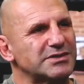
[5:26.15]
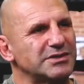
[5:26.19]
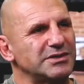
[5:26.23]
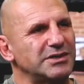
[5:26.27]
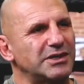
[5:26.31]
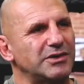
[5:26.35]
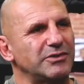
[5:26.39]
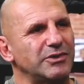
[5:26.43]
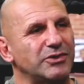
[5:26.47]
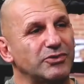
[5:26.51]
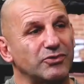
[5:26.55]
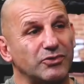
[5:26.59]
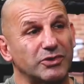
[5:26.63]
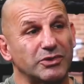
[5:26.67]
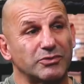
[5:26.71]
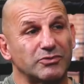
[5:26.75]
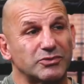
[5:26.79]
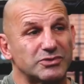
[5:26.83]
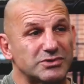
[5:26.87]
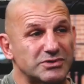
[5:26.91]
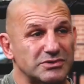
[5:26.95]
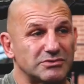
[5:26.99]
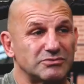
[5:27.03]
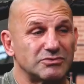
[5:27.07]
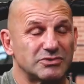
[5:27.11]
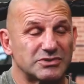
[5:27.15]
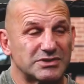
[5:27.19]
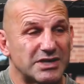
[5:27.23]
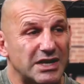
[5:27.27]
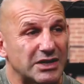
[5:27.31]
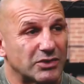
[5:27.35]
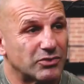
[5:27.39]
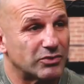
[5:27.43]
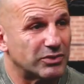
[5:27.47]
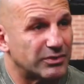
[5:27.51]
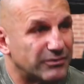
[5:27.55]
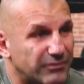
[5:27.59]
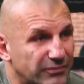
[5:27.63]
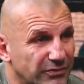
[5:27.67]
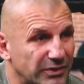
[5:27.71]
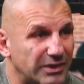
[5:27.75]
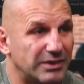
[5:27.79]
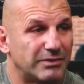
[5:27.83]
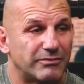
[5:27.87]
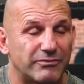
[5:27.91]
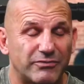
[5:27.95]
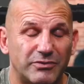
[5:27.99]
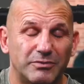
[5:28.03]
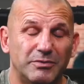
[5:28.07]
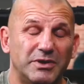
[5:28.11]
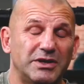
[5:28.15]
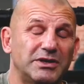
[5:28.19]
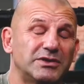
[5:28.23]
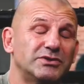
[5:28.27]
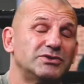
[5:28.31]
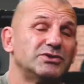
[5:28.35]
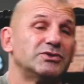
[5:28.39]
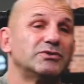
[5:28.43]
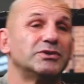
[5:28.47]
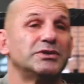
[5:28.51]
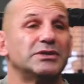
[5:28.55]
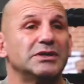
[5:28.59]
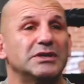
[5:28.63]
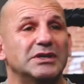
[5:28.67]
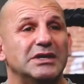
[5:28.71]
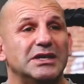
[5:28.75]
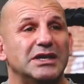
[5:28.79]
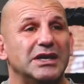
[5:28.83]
He thought it was adequate for me to do it,